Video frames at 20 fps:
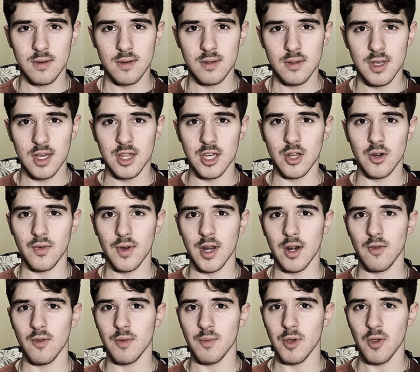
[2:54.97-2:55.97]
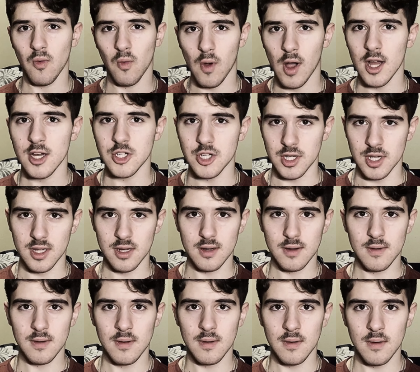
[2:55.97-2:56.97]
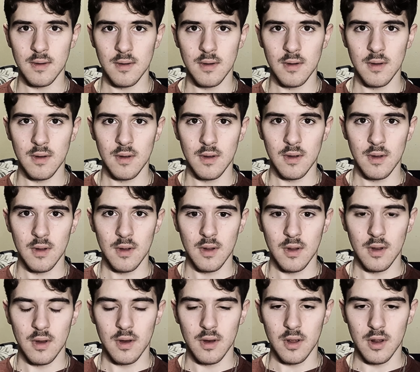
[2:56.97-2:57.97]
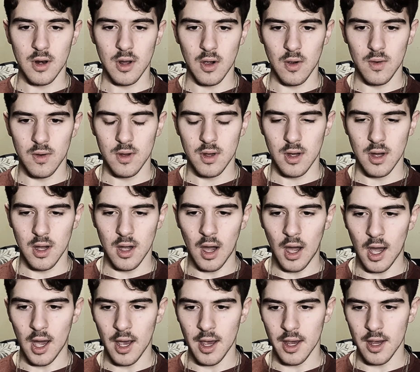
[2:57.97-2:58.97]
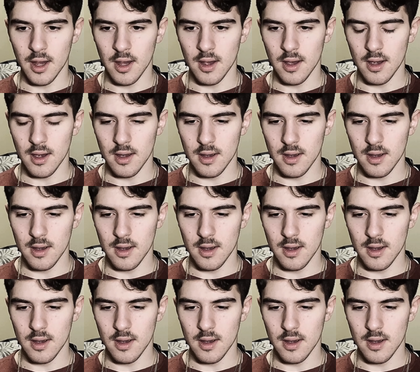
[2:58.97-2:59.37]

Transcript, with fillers: that the creator would be watching it. You know, I.